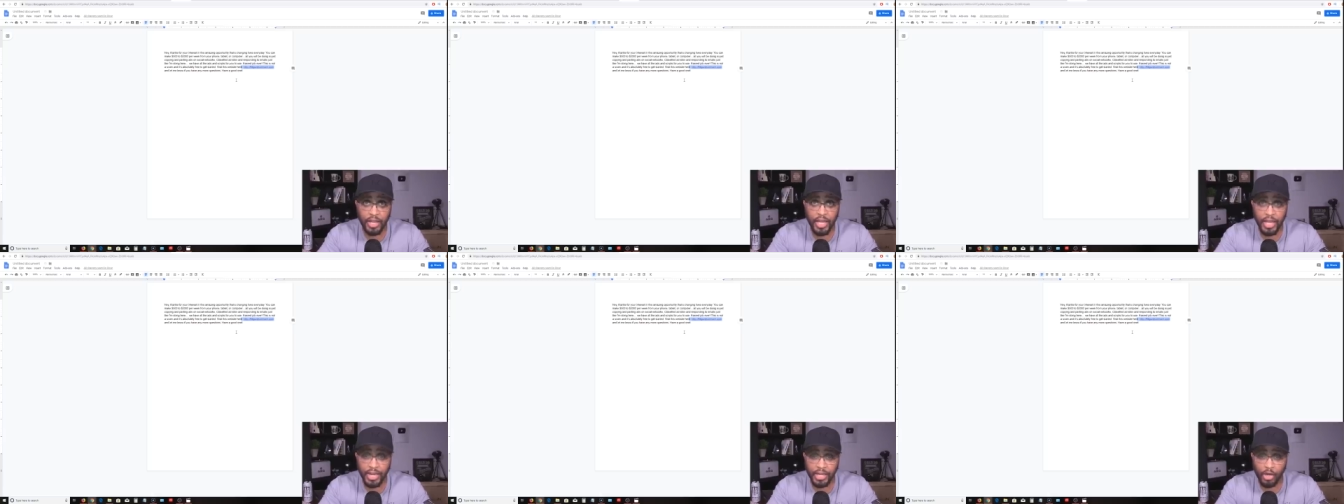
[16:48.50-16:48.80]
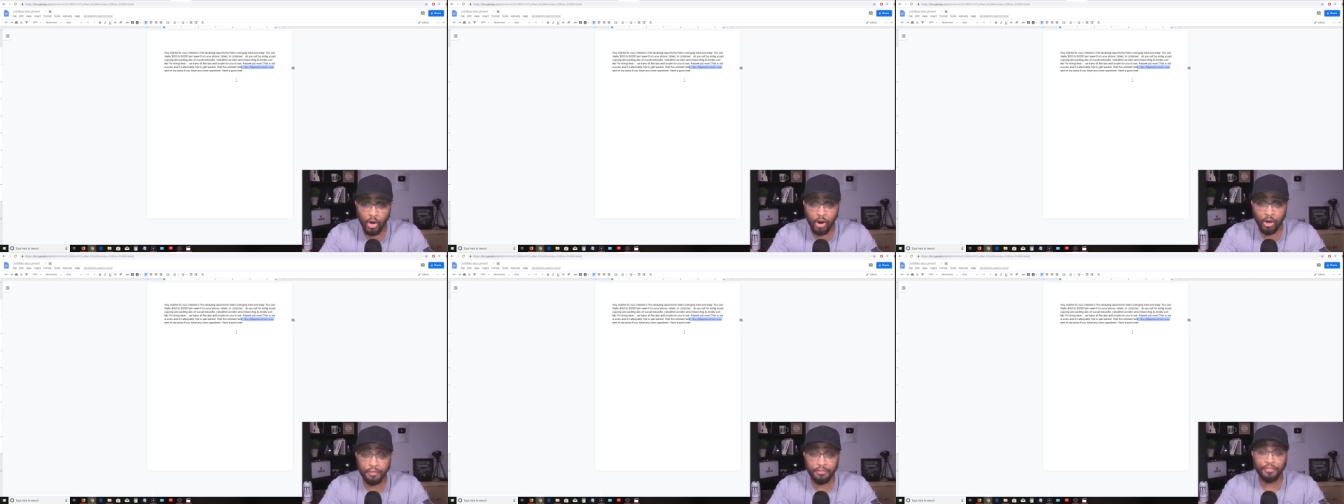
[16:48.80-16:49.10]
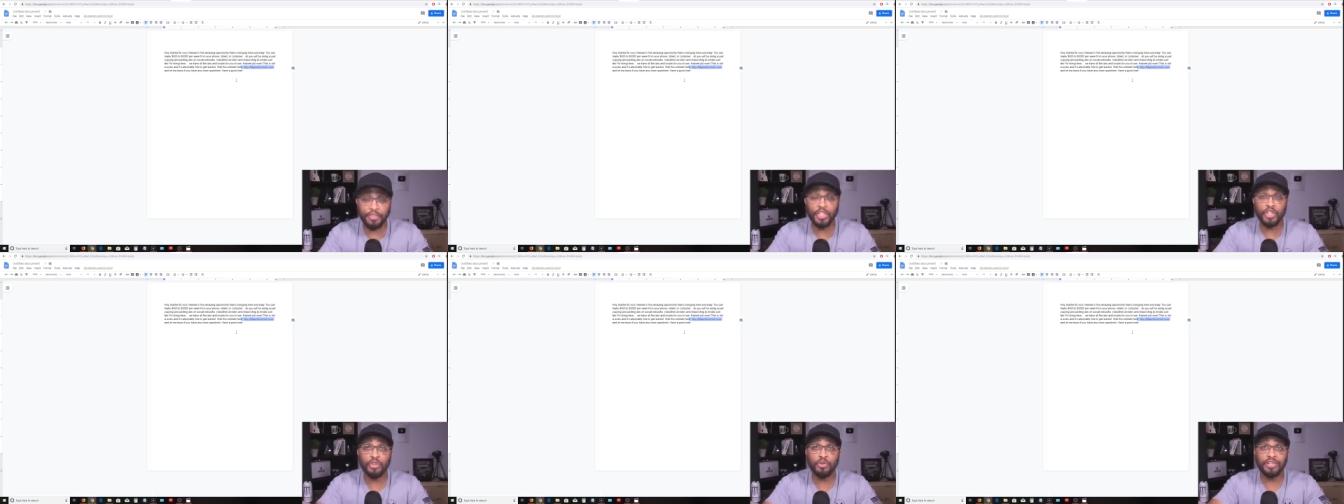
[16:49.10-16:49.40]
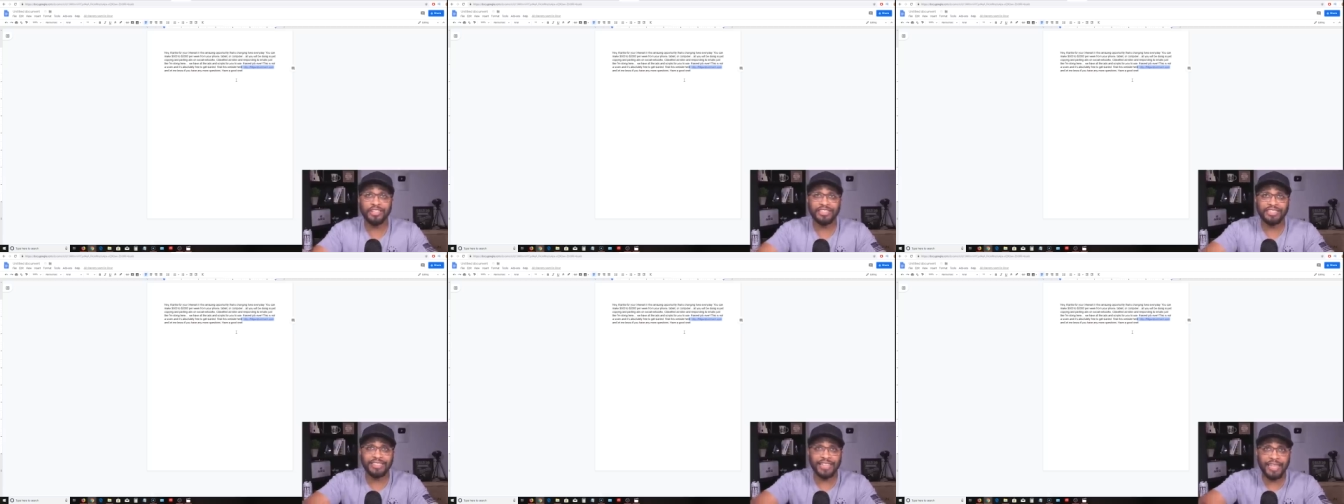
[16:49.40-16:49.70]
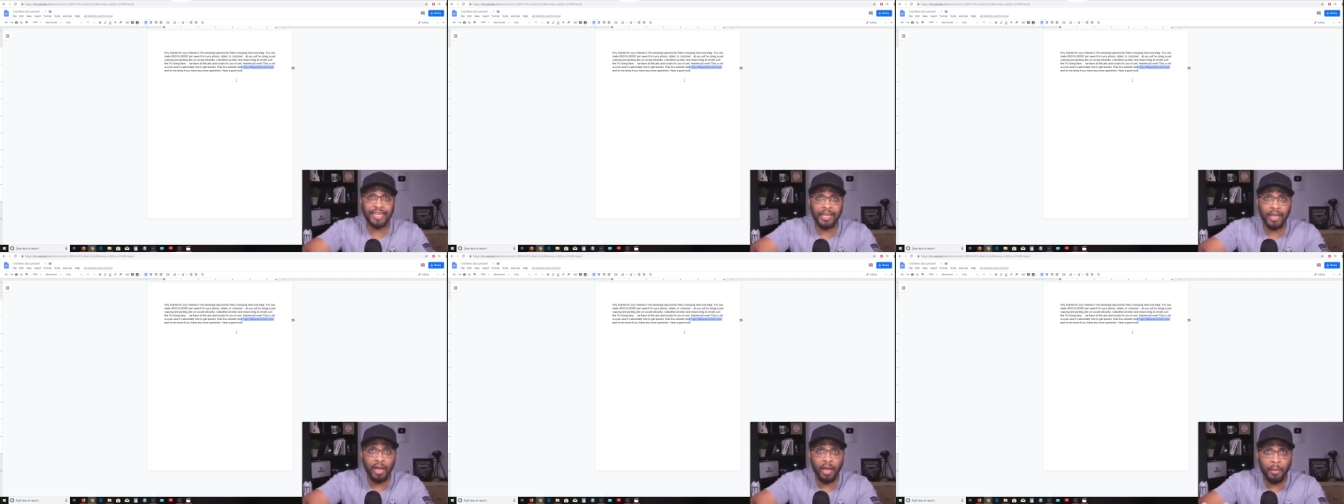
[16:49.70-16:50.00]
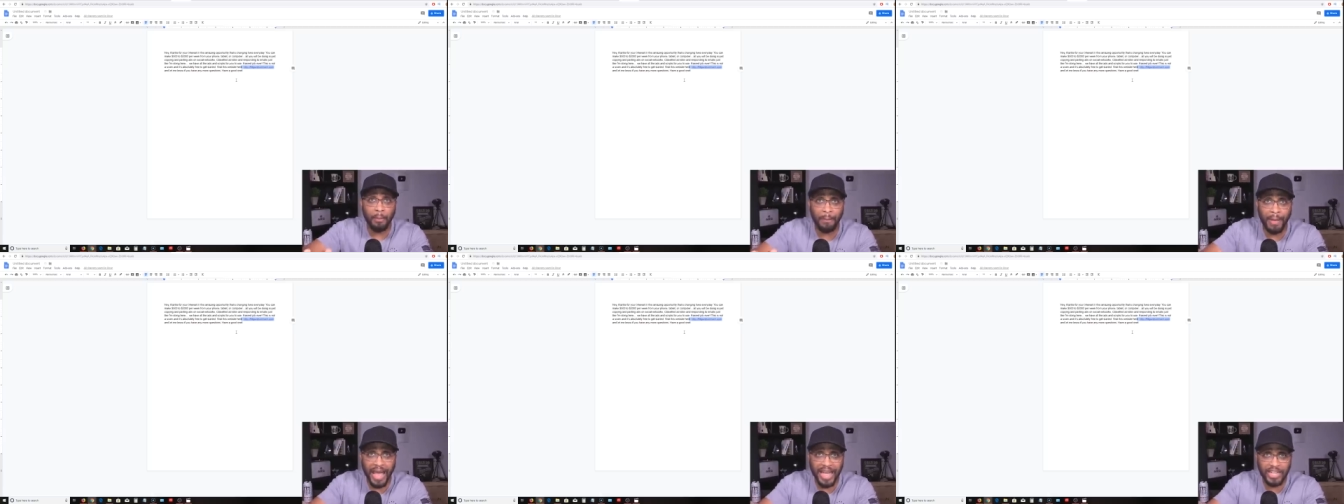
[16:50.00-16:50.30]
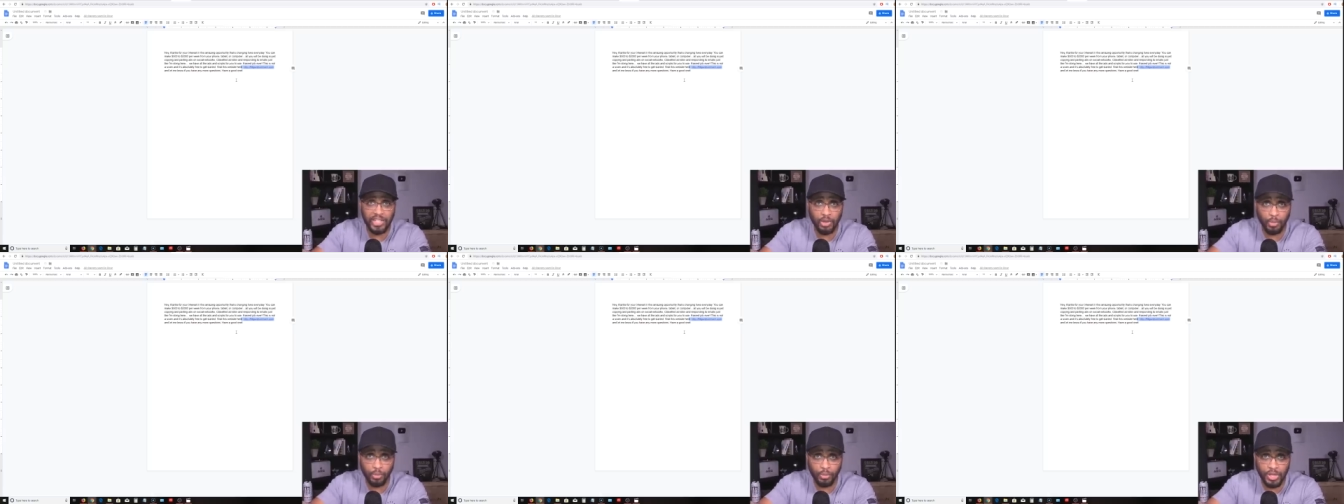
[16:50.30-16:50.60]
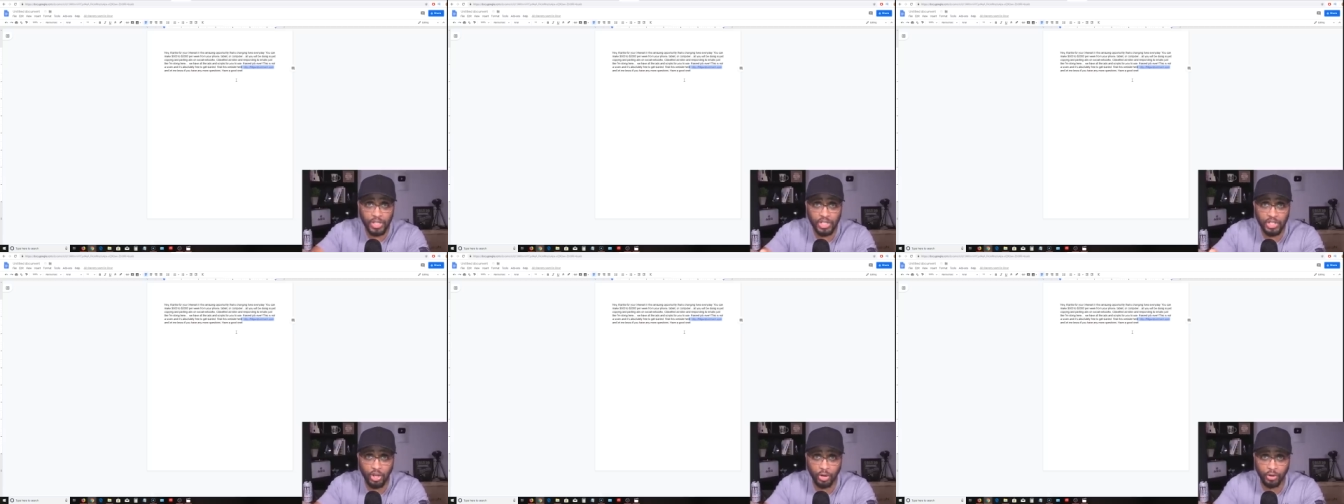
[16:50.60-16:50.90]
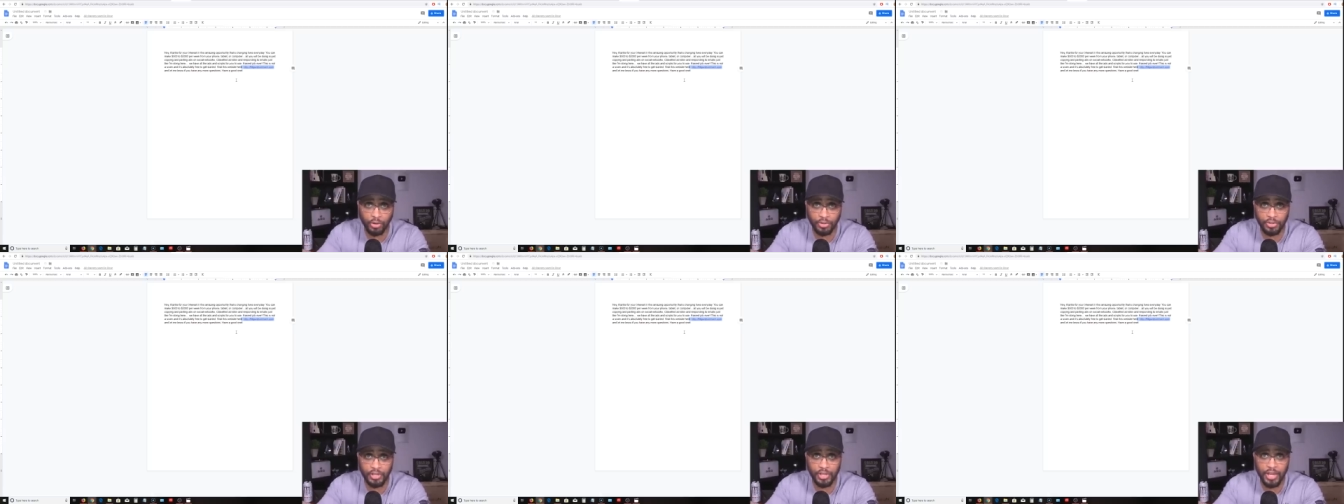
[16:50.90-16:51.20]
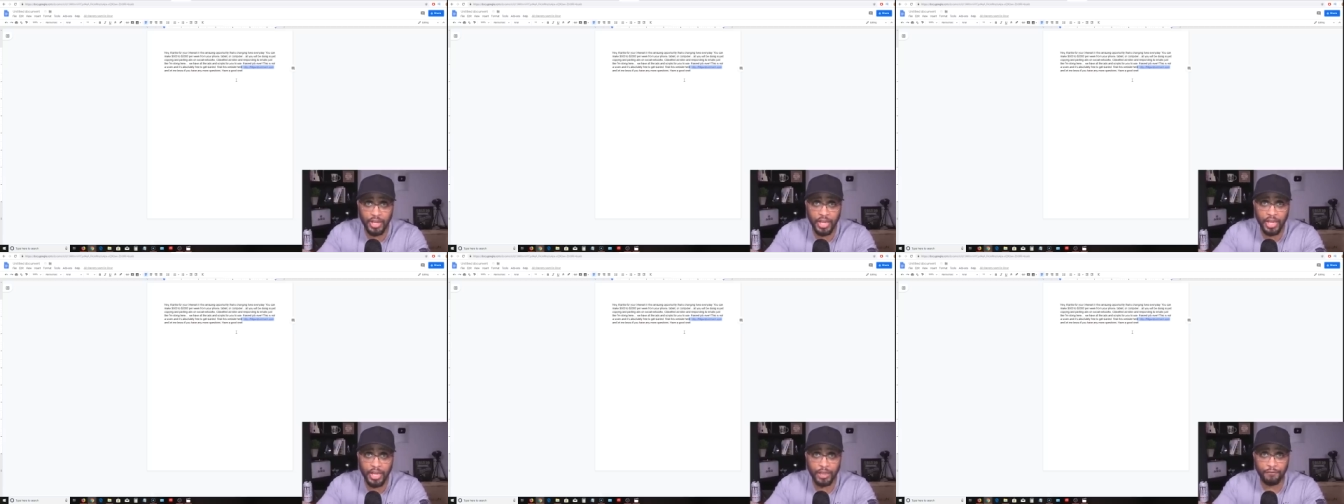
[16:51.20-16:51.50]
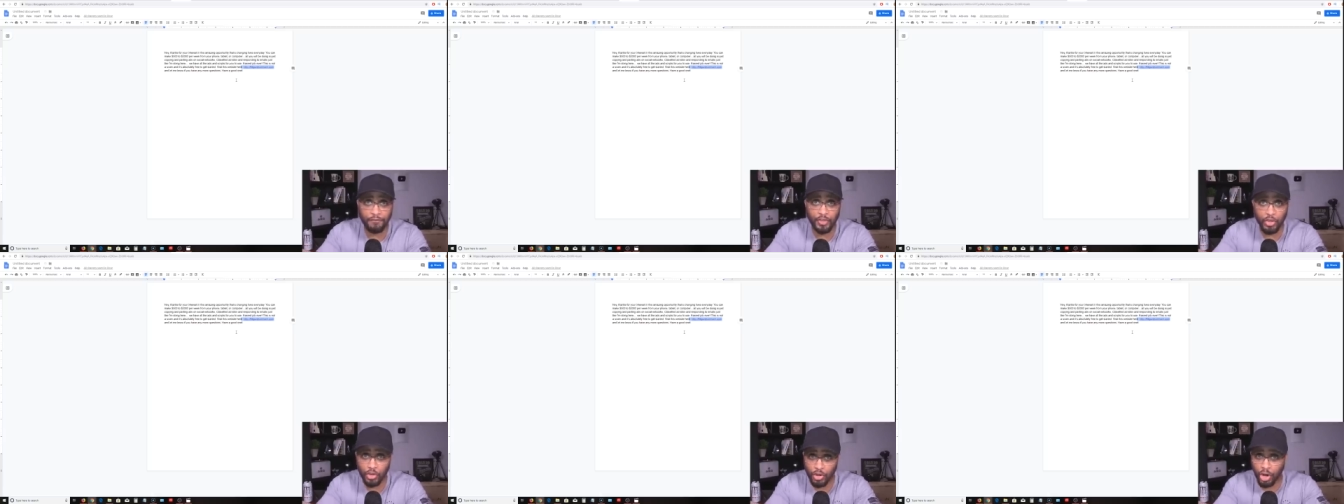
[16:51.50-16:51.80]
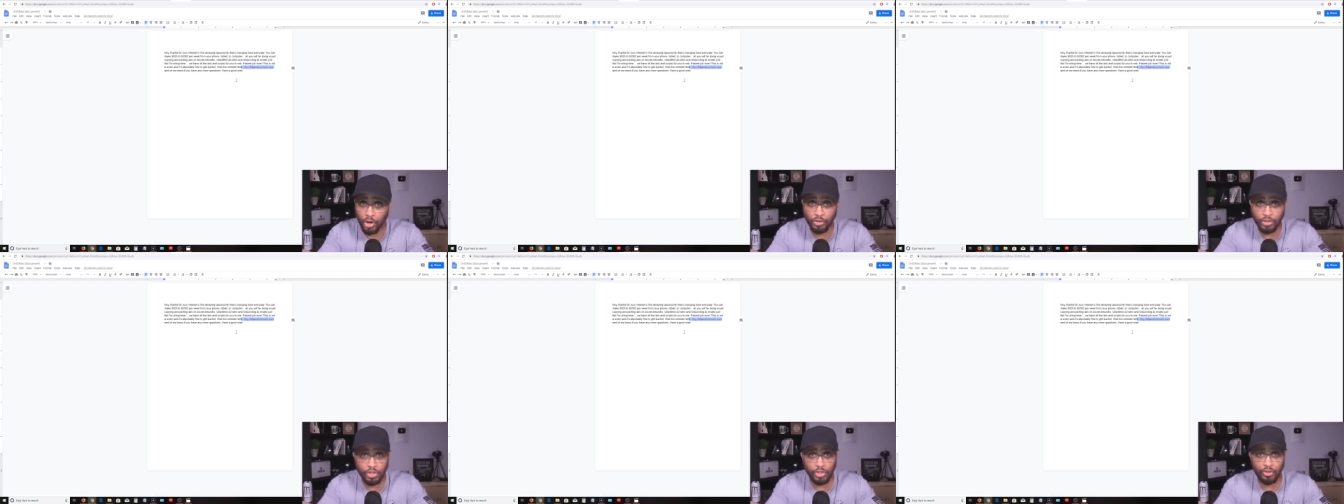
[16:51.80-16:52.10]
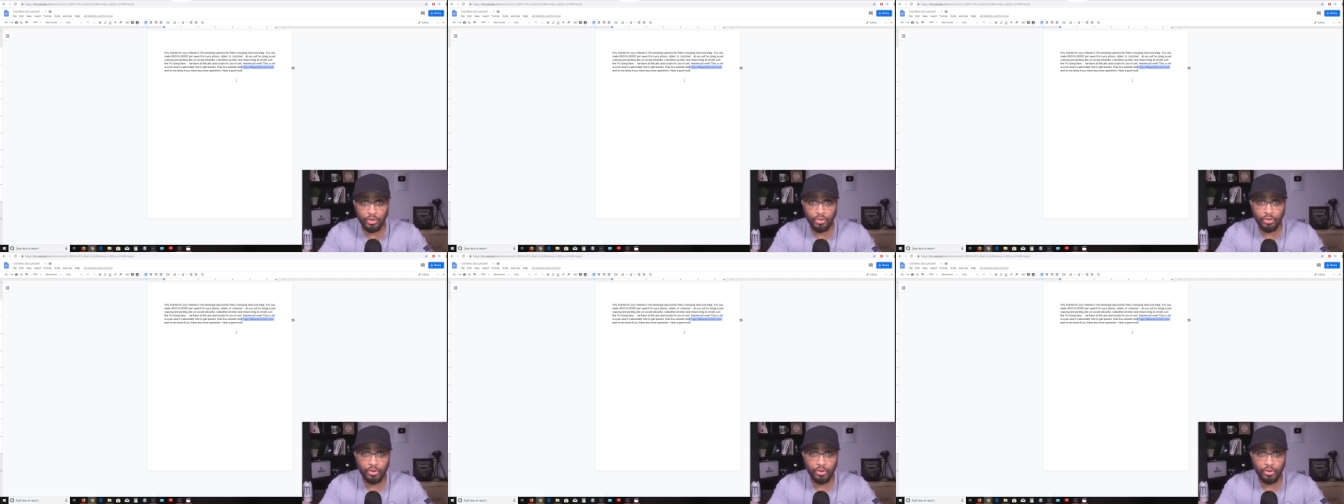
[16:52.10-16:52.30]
in order for you to see maximum results. If you don't do